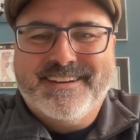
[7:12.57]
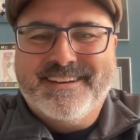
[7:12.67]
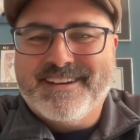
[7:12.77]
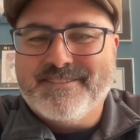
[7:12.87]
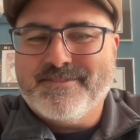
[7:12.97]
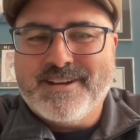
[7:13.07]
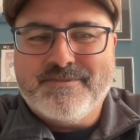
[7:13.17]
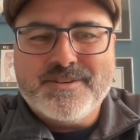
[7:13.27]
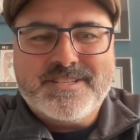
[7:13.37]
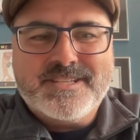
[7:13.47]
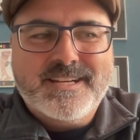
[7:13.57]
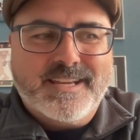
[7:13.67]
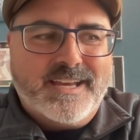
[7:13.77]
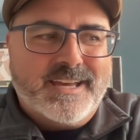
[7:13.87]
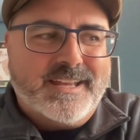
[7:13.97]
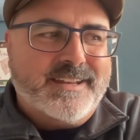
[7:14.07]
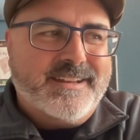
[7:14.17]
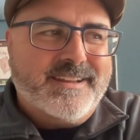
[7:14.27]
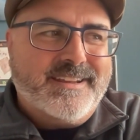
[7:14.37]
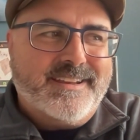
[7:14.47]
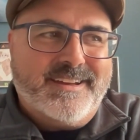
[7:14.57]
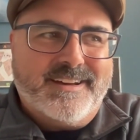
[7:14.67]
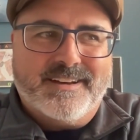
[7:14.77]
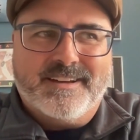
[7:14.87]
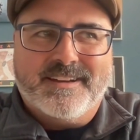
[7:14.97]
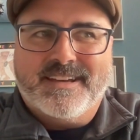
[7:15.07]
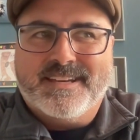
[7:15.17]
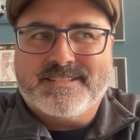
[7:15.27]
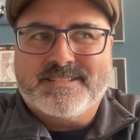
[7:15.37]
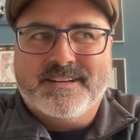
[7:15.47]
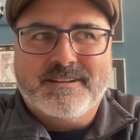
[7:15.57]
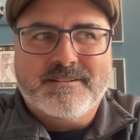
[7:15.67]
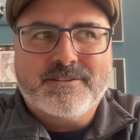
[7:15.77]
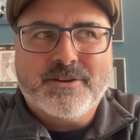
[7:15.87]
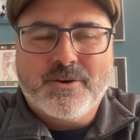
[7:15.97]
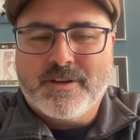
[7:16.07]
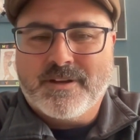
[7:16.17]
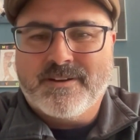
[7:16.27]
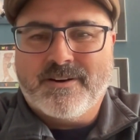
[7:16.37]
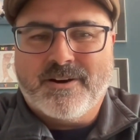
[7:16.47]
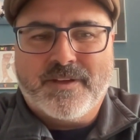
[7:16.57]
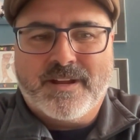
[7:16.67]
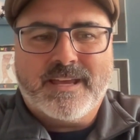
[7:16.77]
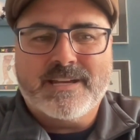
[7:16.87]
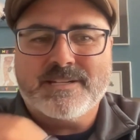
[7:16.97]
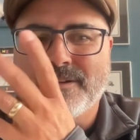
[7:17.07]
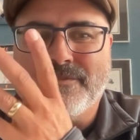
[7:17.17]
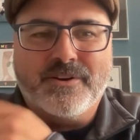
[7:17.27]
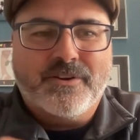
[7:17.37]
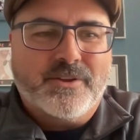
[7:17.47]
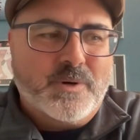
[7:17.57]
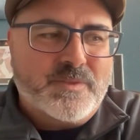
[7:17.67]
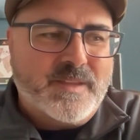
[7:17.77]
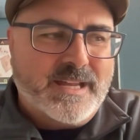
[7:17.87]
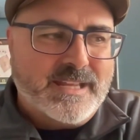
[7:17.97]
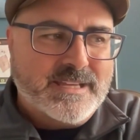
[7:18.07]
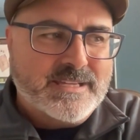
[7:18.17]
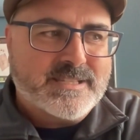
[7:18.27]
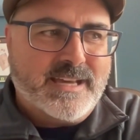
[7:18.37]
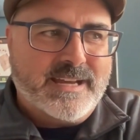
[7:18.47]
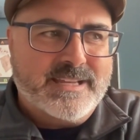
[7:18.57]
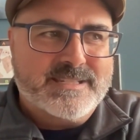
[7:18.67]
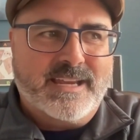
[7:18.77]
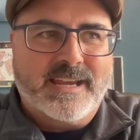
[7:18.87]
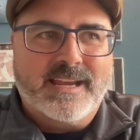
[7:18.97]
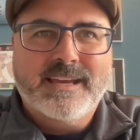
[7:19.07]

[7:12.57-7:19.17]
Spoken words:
every CDN has done token authentication. If you don't know what that is a